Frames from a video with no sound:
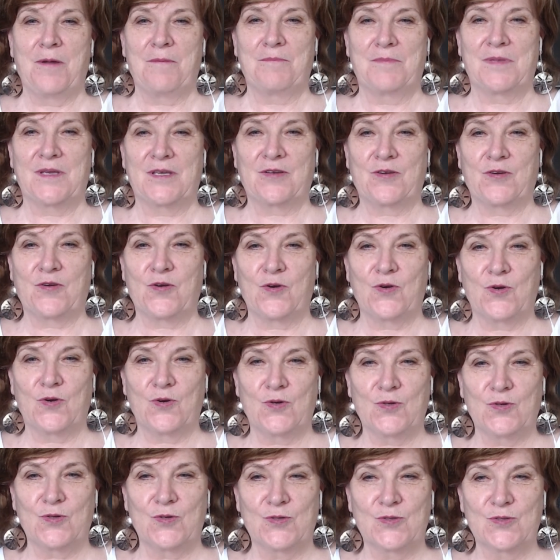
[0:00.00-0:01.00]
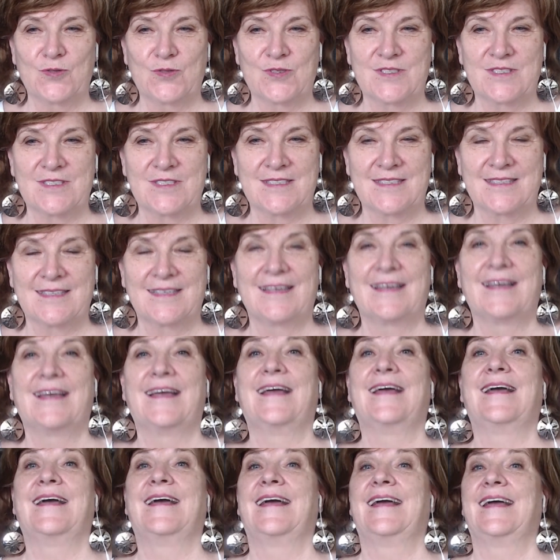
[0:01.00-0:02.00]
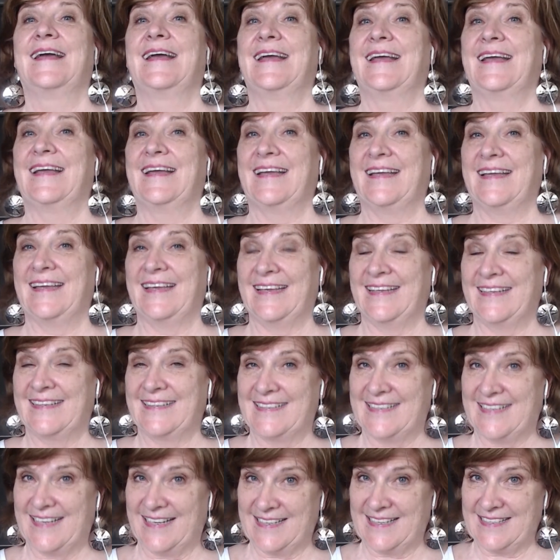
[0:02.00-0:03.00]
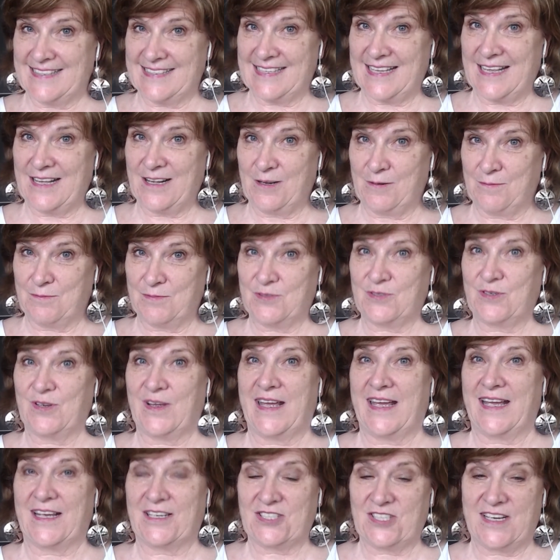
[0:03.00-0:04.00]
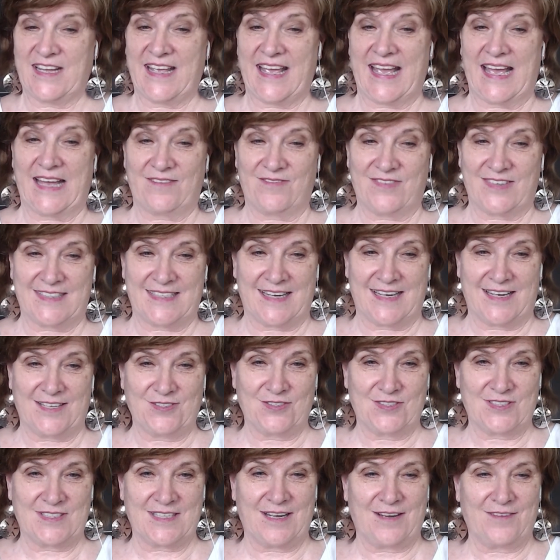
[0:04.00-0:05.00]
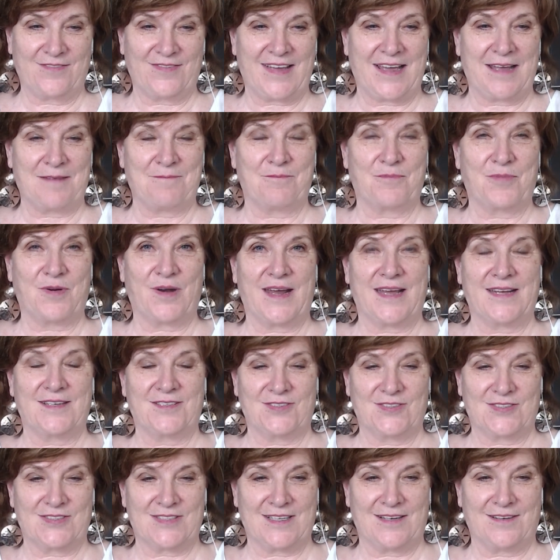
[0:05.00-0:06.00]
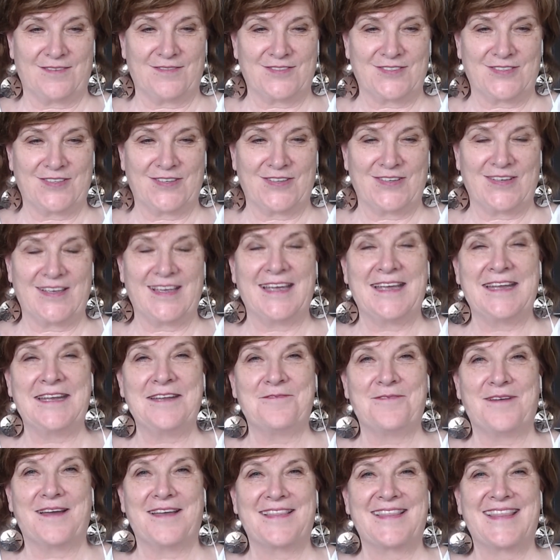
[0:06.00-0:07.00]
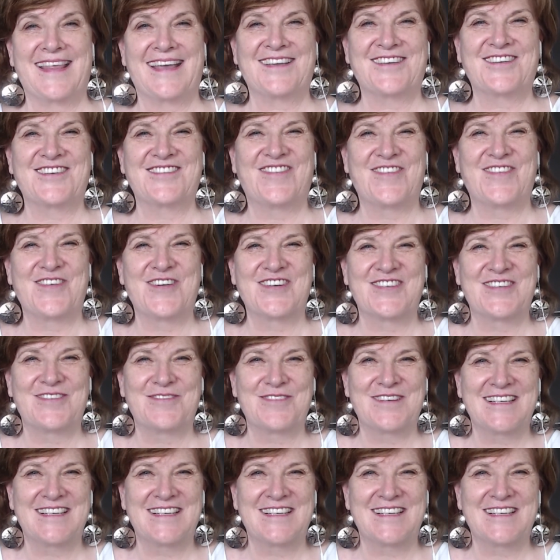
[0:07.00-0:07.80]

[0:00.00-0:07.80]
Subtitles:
because it does help to actually advertise yourself and brand yourself. So anyway, thank you for